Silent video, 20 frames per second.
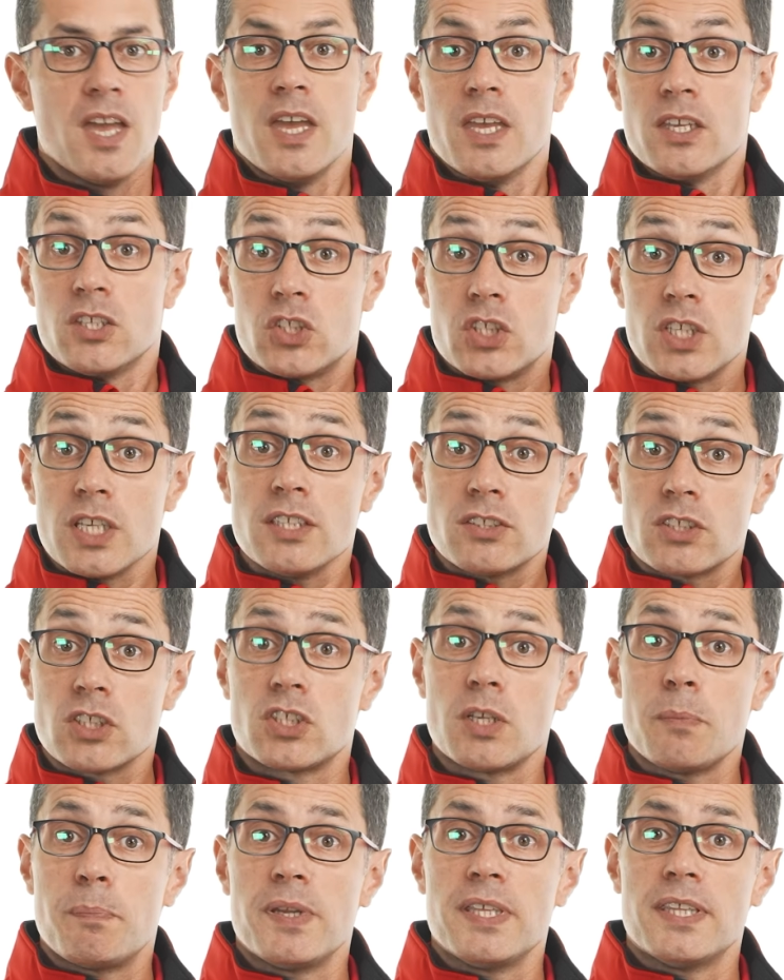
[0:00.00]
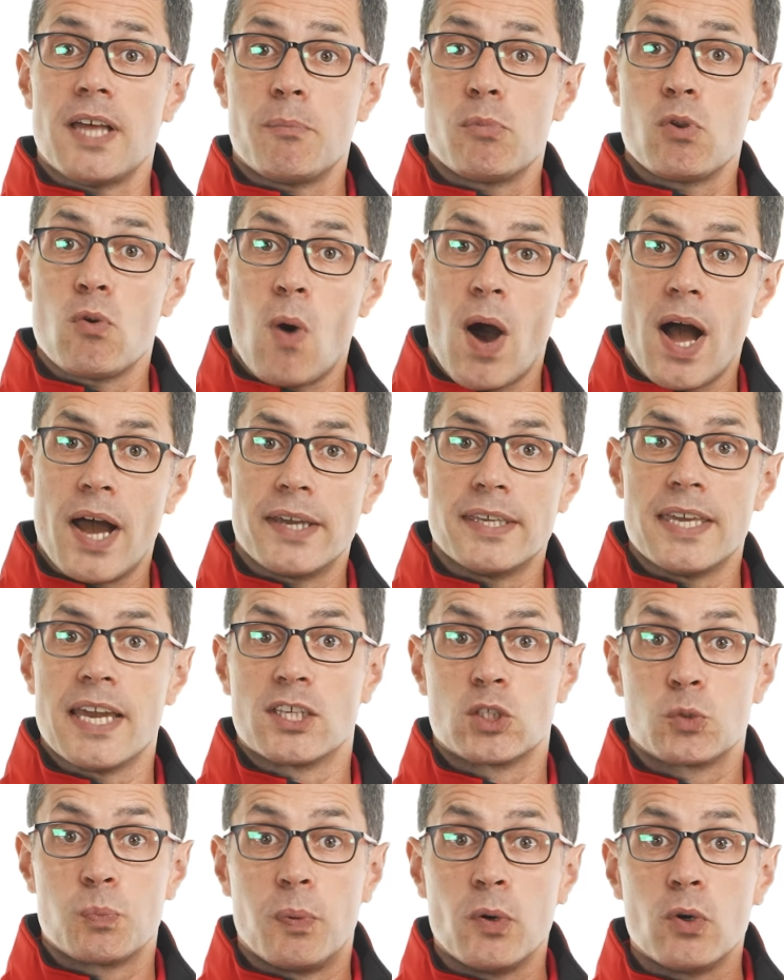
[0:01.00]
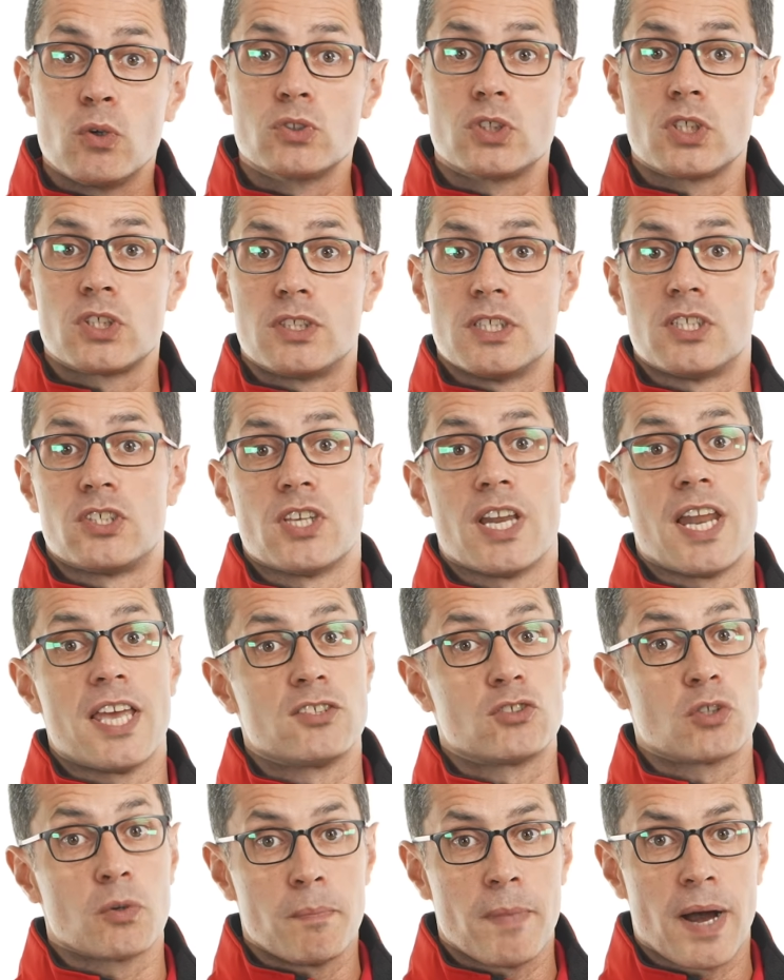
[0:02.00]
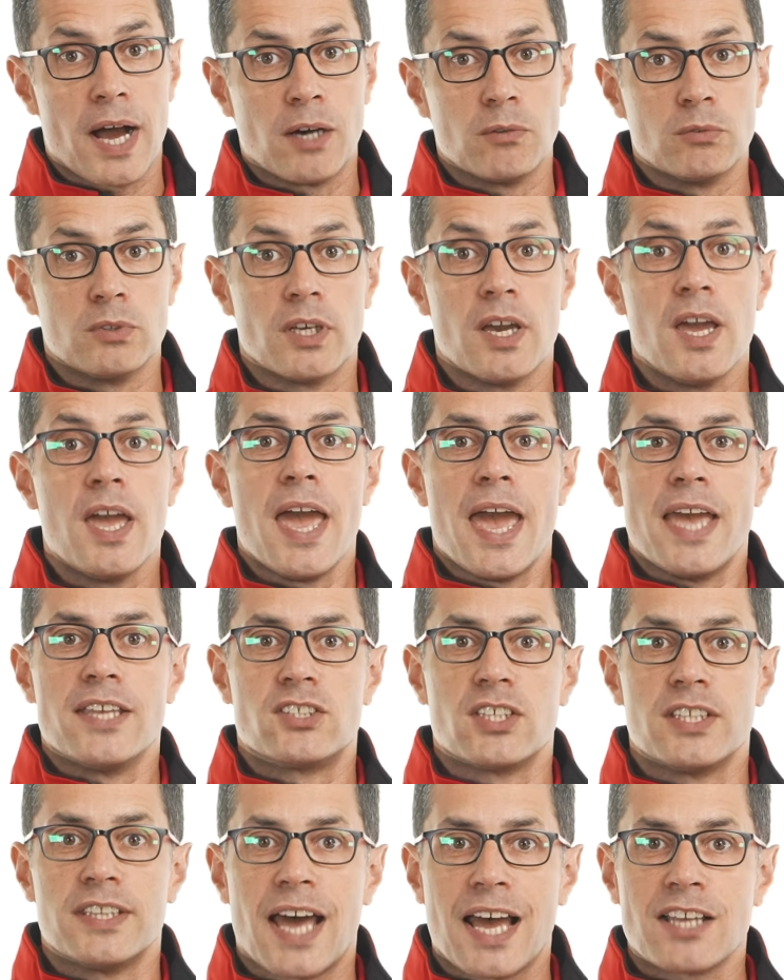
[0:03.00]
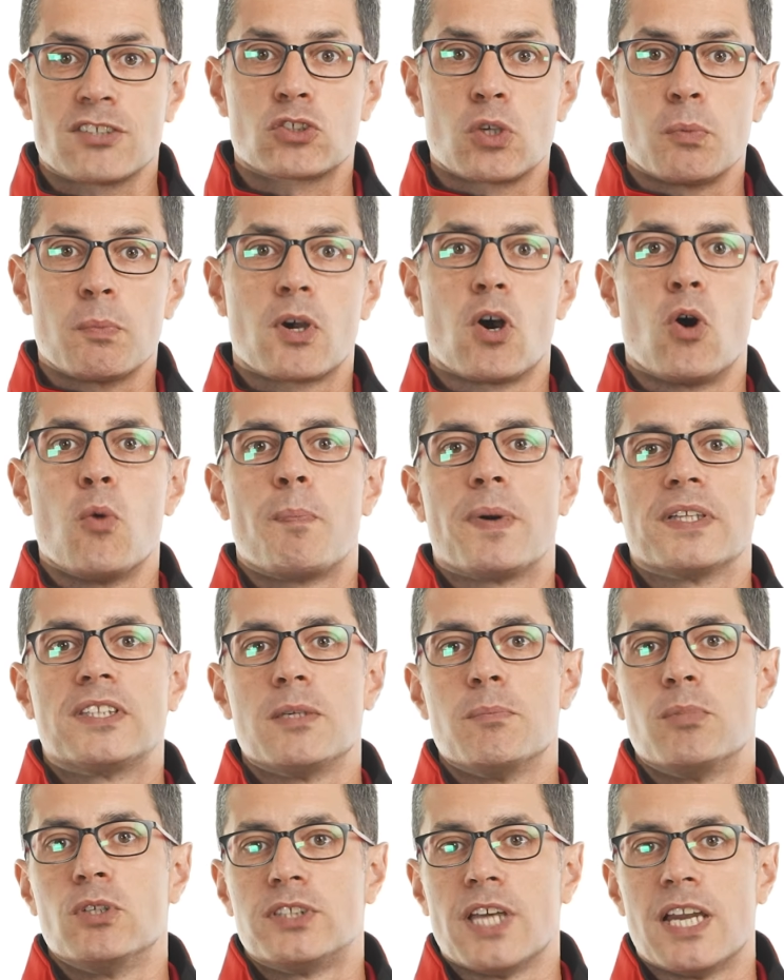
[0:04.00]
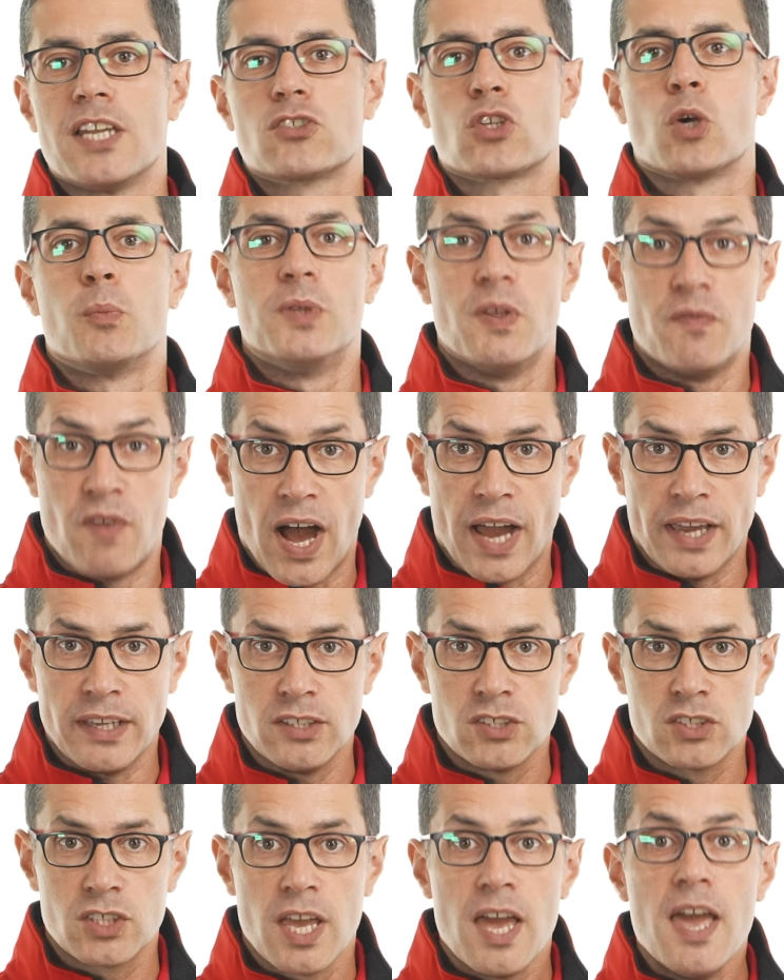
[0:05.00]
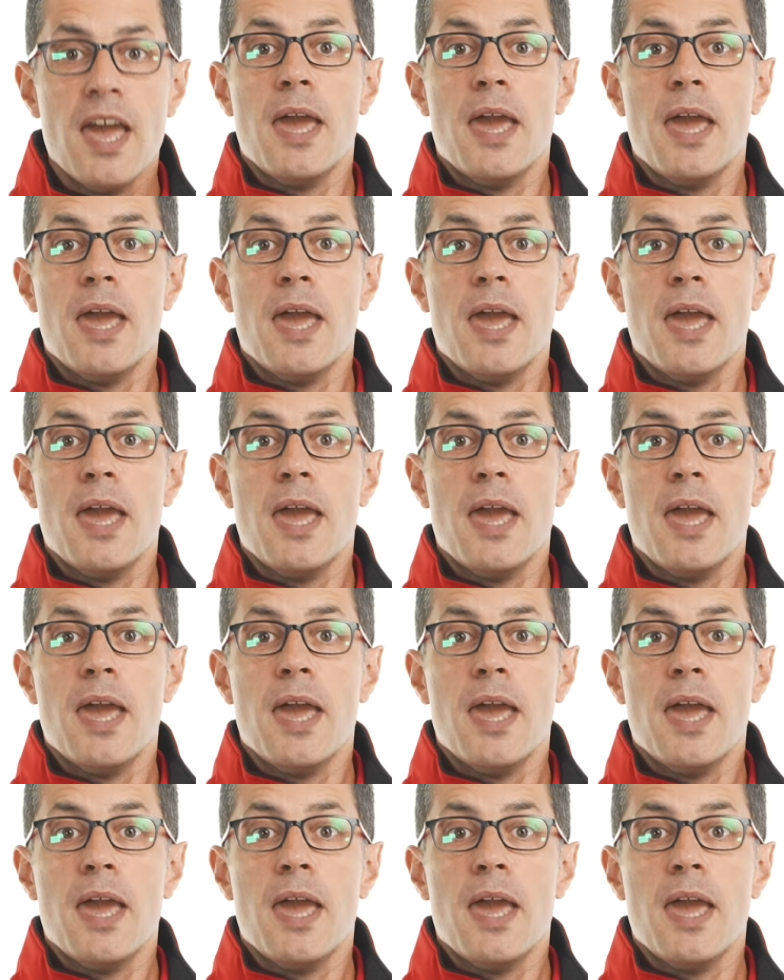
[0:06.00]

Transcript: Since CPWI exposes the Celestron mount as an ASCOM-compatible telescope device,